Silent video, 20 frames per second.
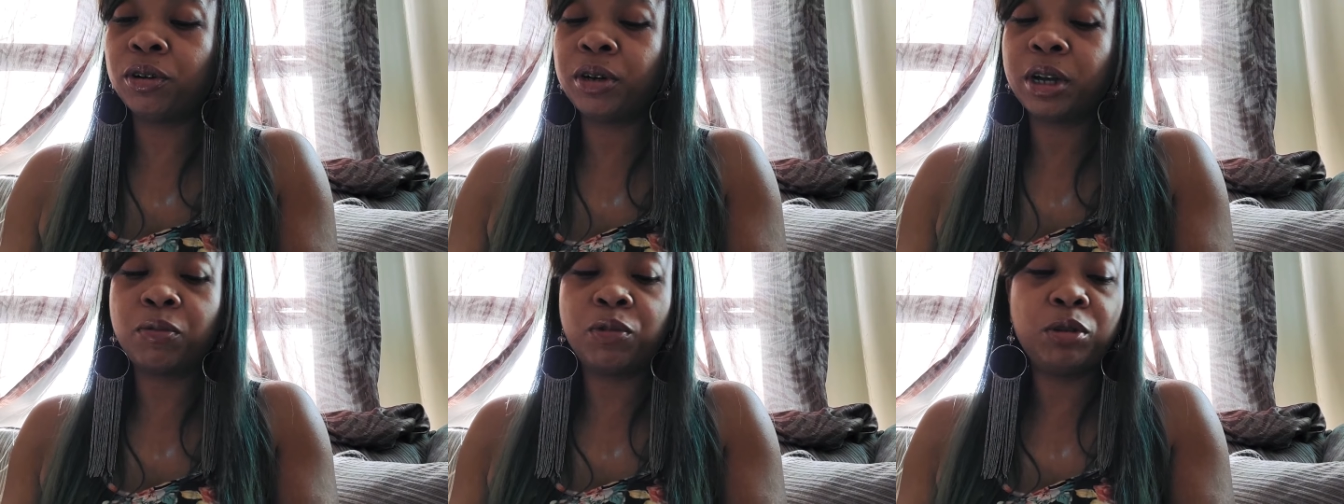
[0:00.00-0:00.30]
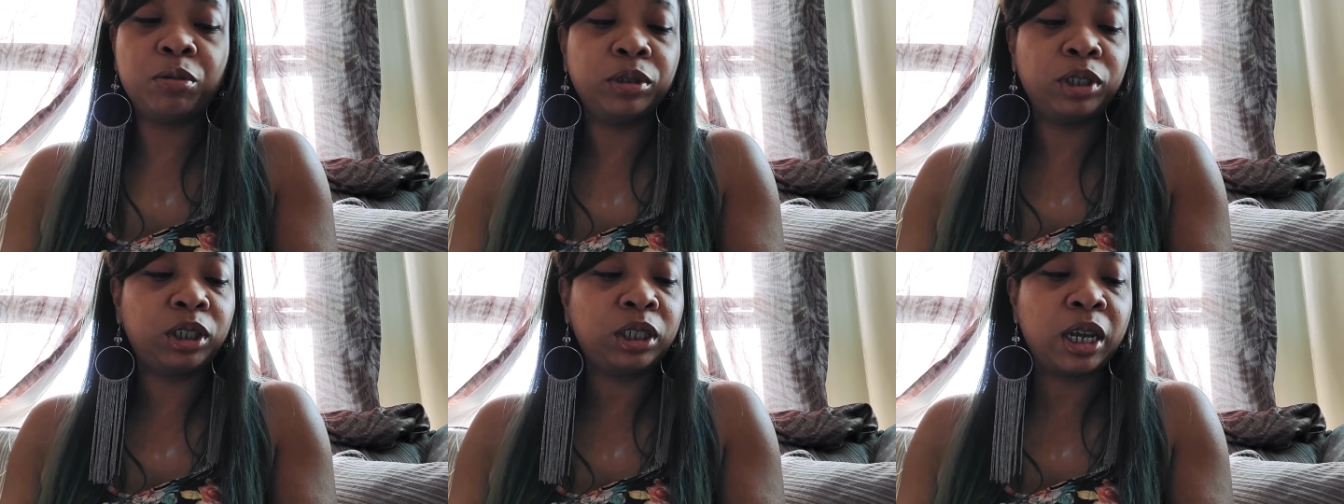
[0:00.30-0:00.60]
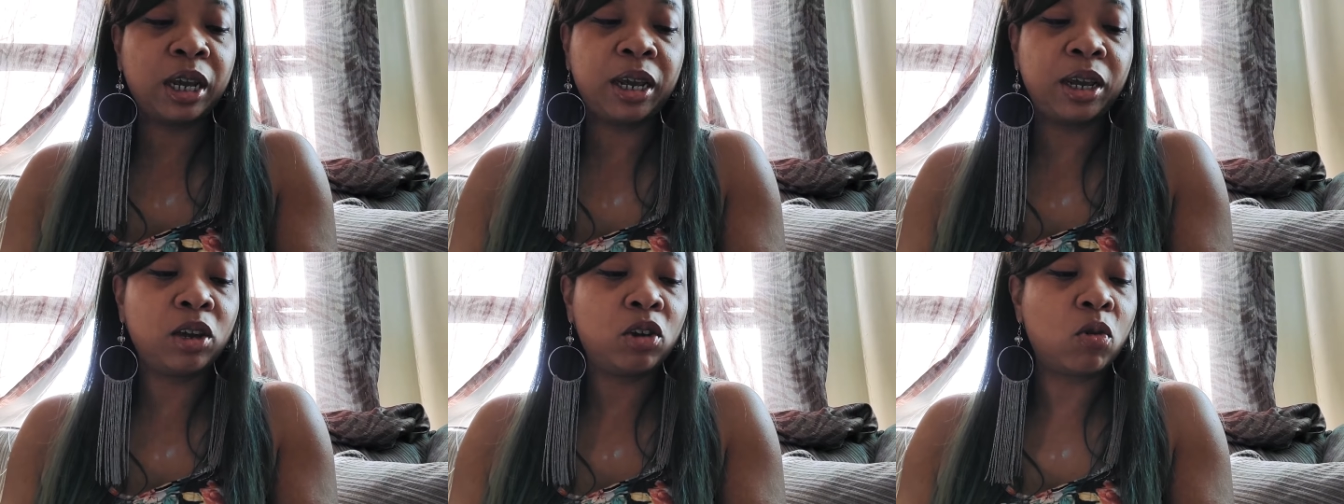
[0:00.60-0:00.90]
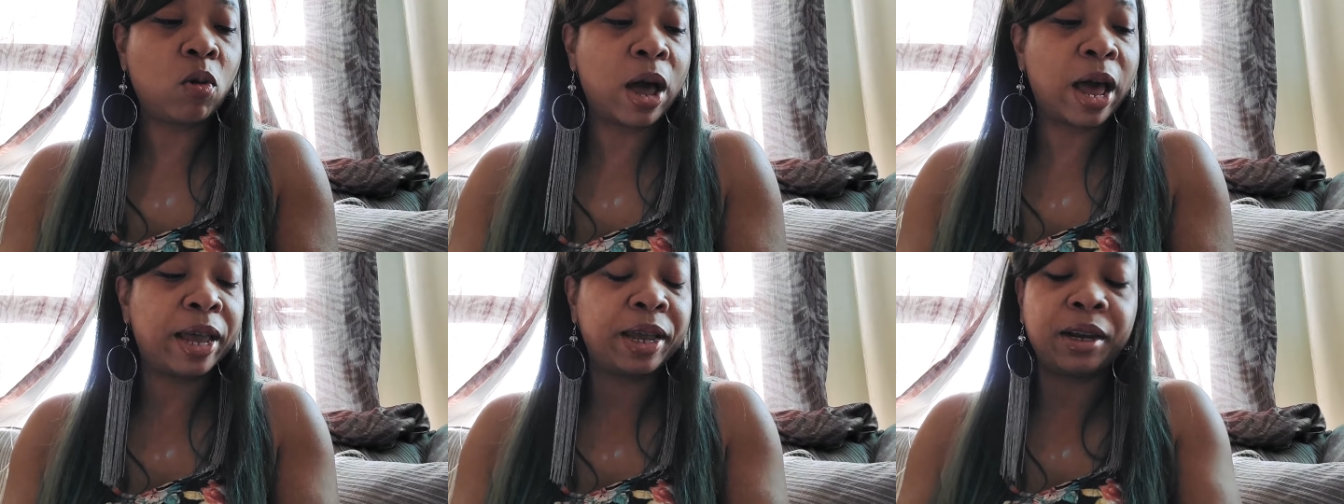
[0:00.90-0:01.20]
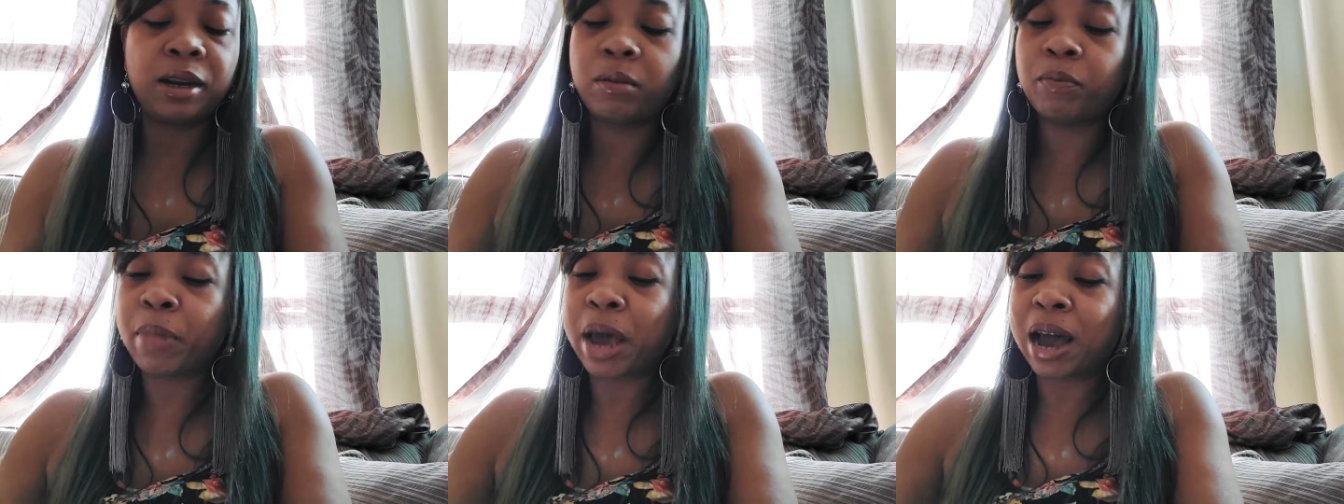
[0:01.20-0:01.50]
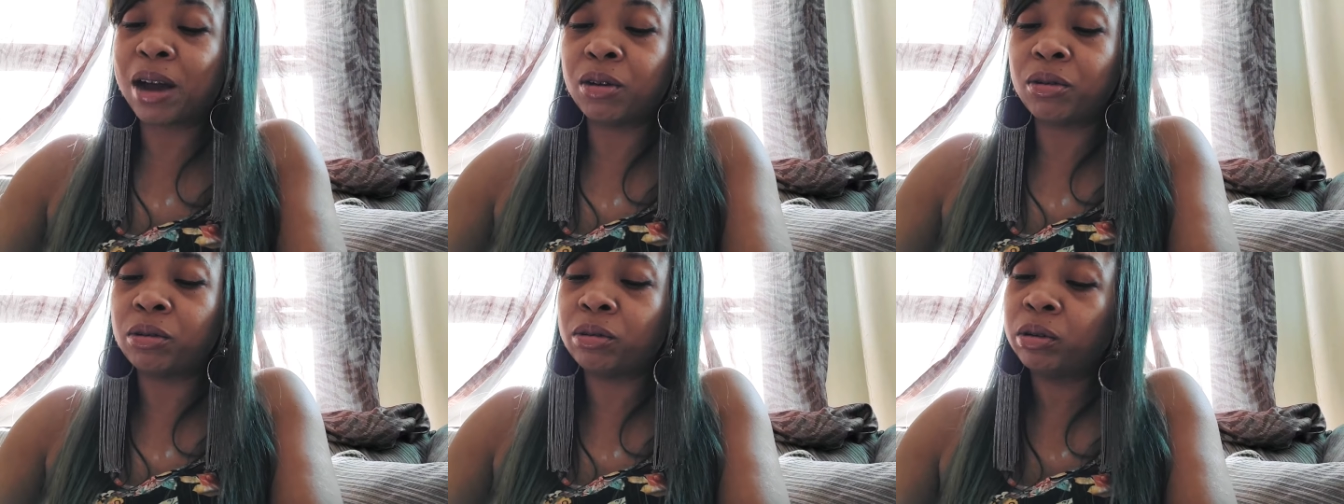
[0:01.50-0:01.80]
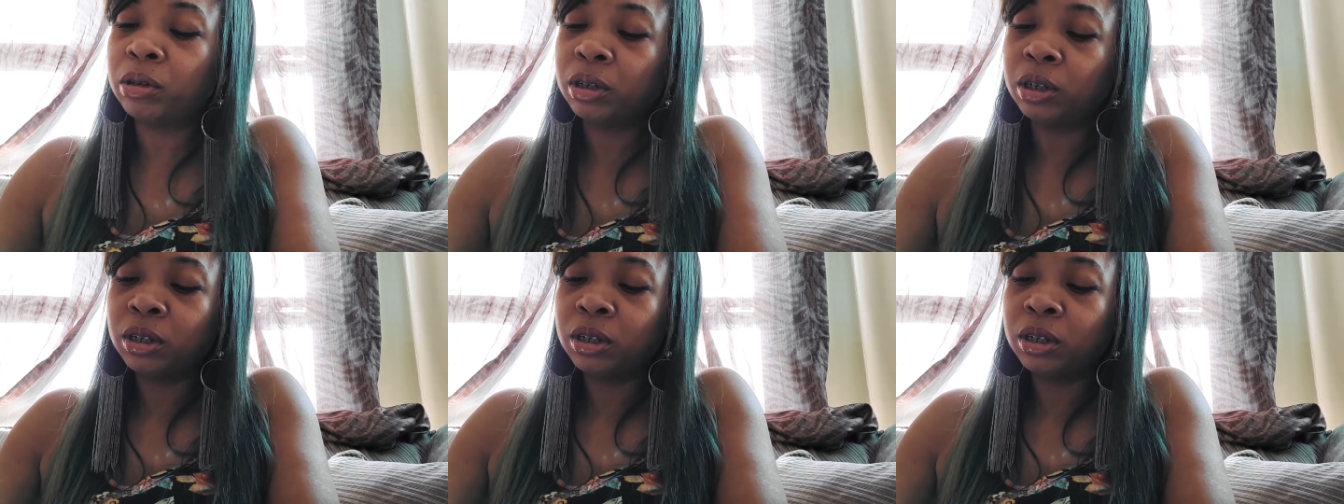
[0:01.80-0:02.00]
that we were staying quiet about.